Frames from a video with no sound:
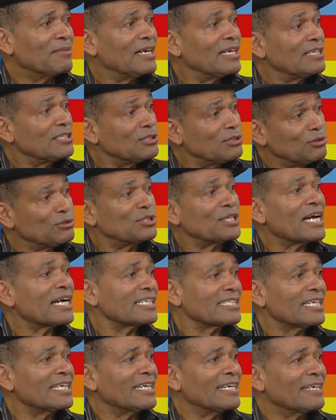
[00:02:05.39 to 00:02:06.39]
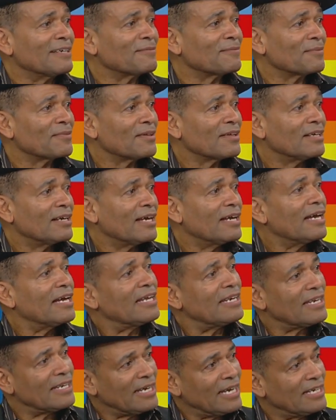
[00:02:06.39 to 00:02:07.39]
made New Jack City
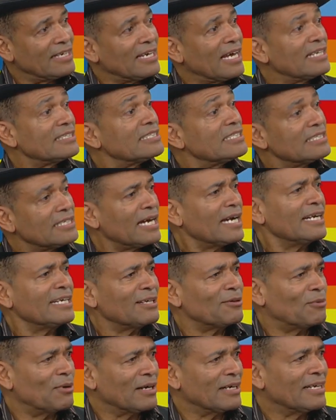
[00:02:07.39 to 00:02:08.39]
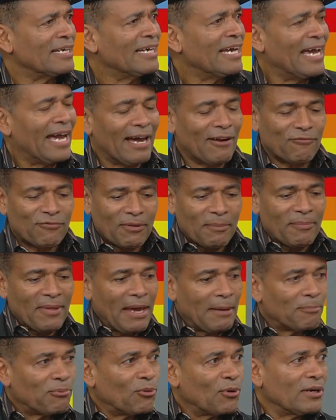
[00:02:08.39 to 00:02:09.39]
yes. in, in 1991. And from
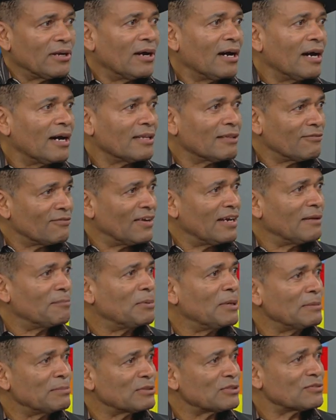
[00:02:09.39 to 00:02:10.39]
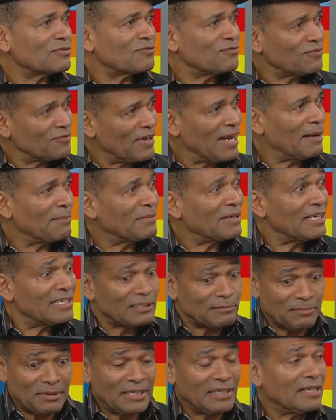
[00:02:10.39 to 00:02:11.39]
that point on, the Van Peebles family
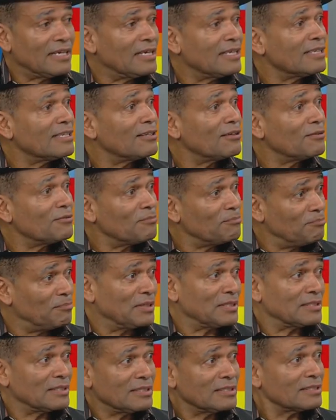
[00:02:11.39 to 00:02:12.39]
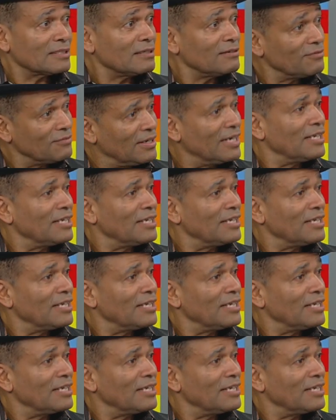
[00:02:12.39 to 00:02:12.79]
has been in the business of